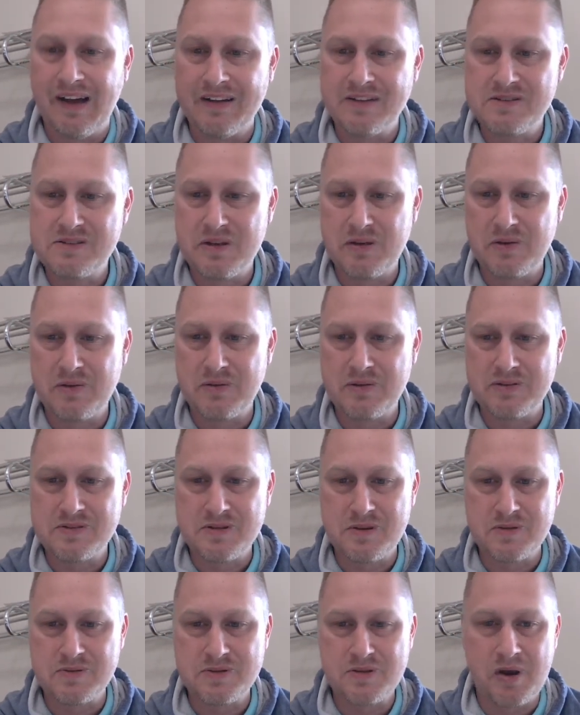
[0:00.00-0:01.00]
so
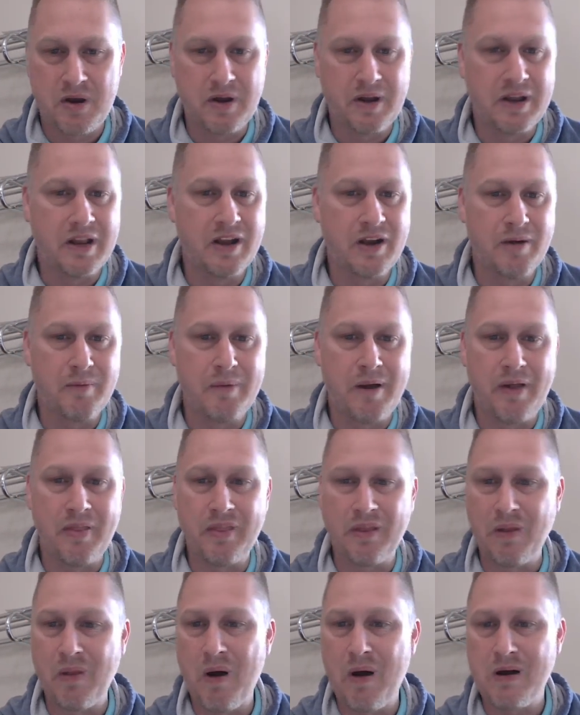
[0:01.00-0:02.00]
so sorry to hear about
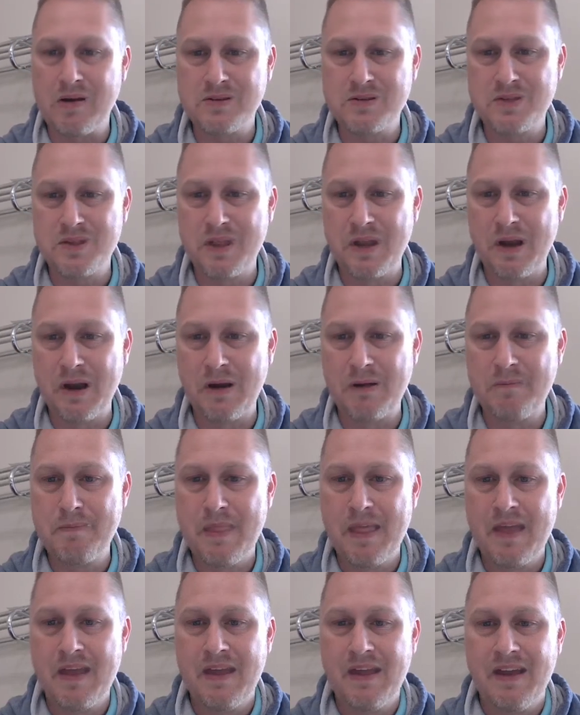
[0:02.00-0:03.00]
the loss there,
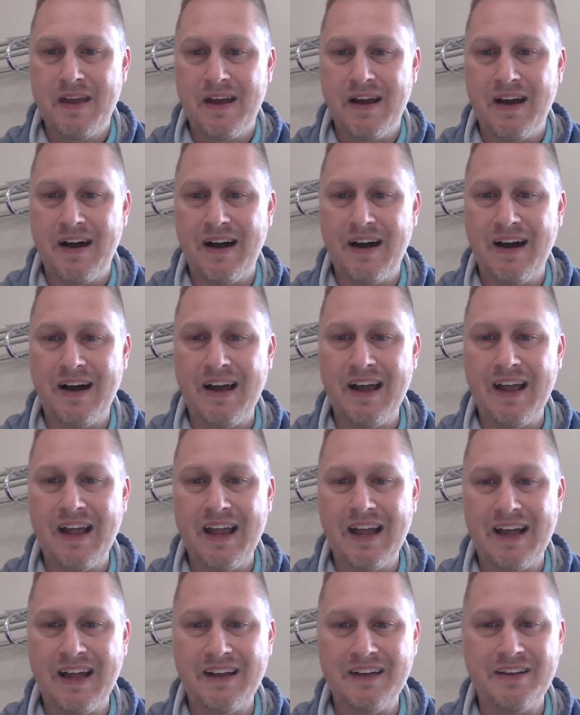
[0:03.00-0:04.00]

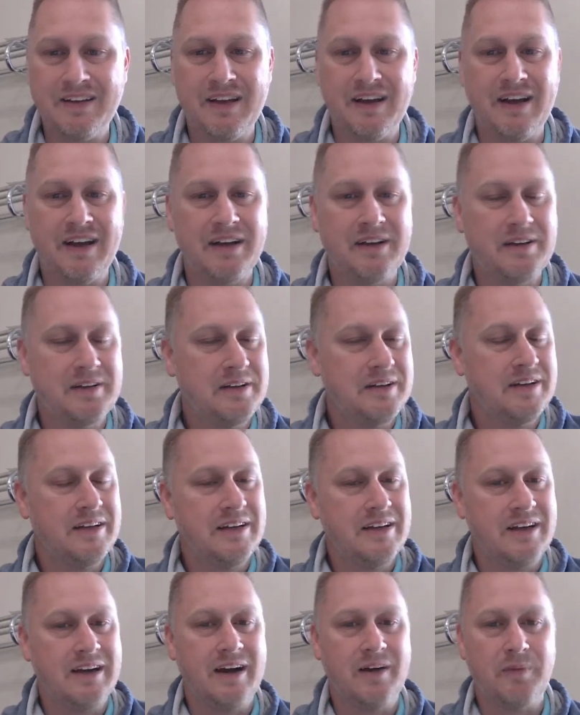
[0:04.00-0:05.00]
and.
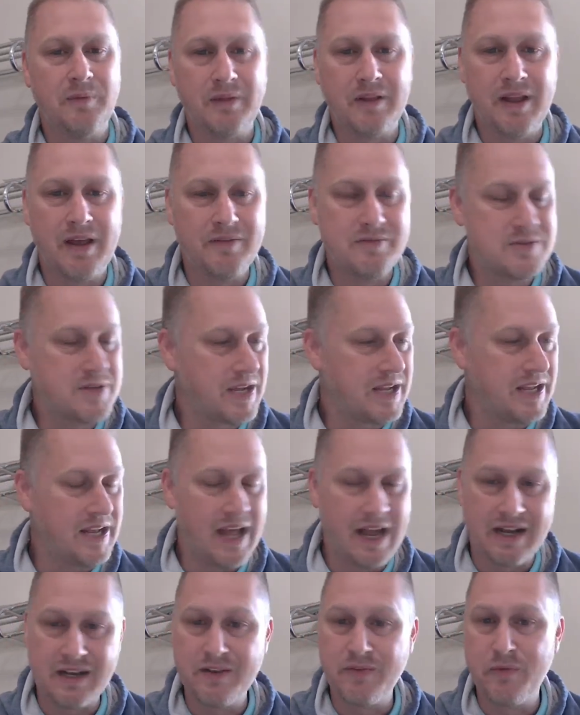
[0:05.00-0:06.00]
Uh, would love to
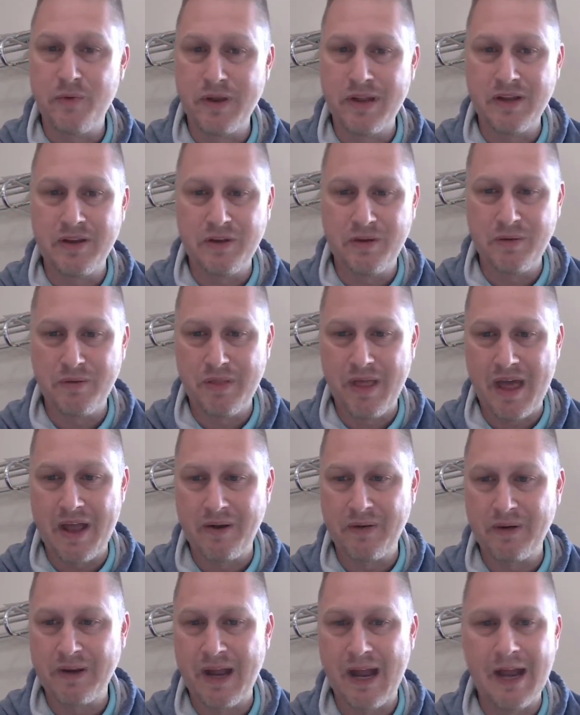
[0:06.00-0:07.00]
connect if we can do that,
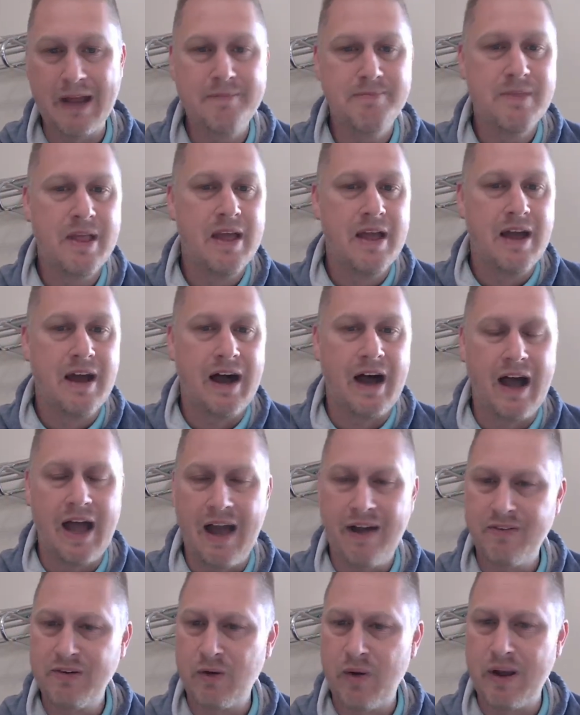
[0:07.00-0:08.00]
okay? Uh,
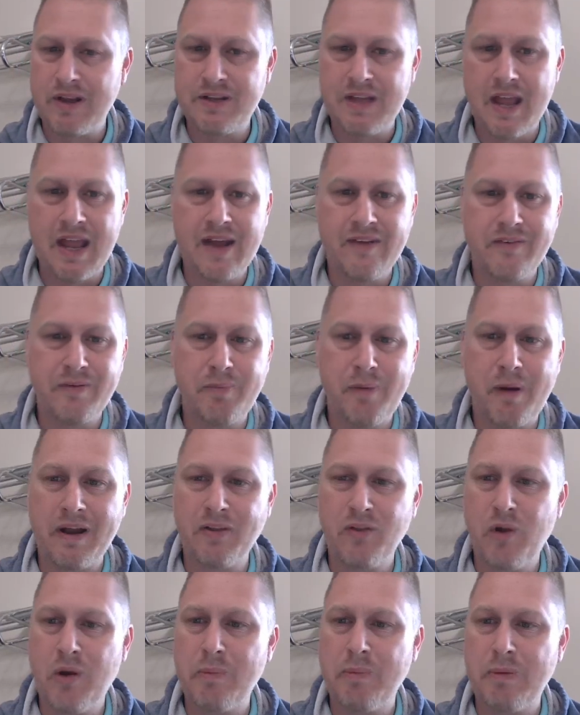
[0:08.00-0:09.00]
have a great day,
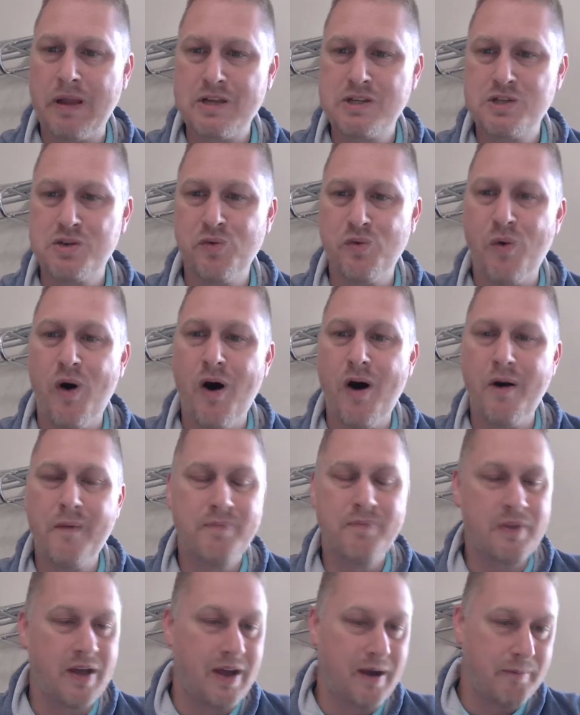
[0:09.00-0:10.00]
everybody. Lord bless you
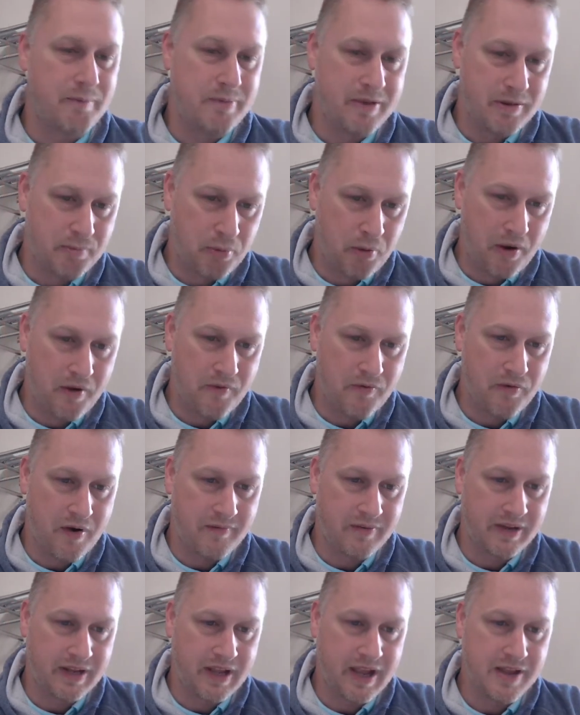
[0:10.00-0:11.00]
all. Uh, be in prayer for
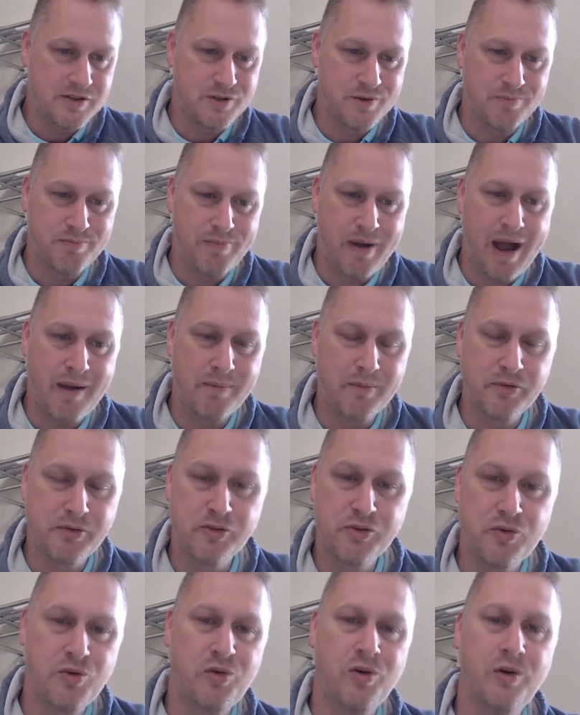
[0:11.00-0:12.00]
our vacation Bible
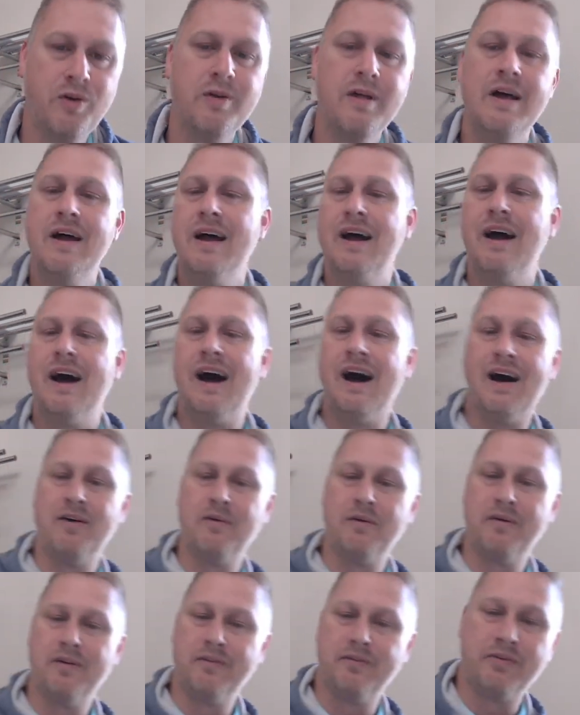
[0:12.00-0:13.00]
school. Uh,
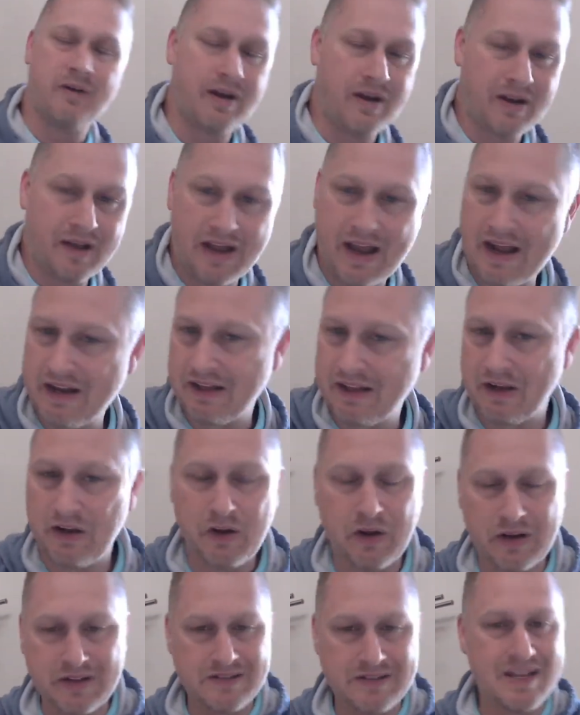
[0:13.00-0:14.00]
we've uh, had a
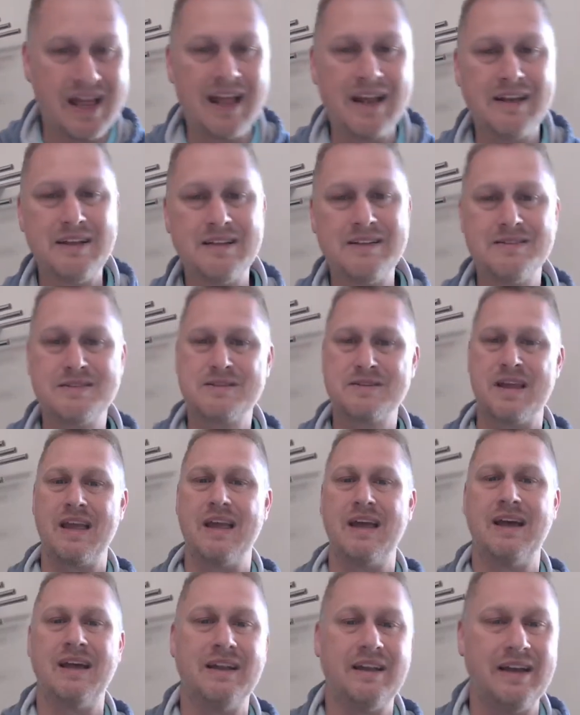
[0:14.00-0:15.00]
good attendance,
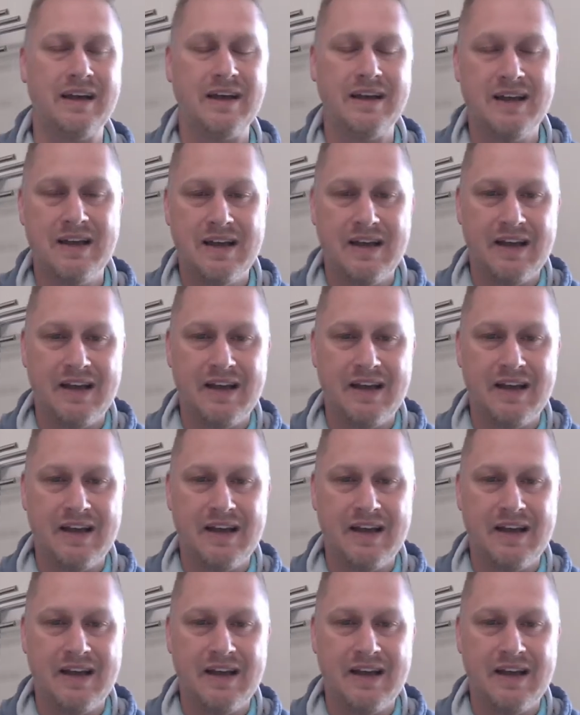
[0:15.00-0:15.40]
and uh,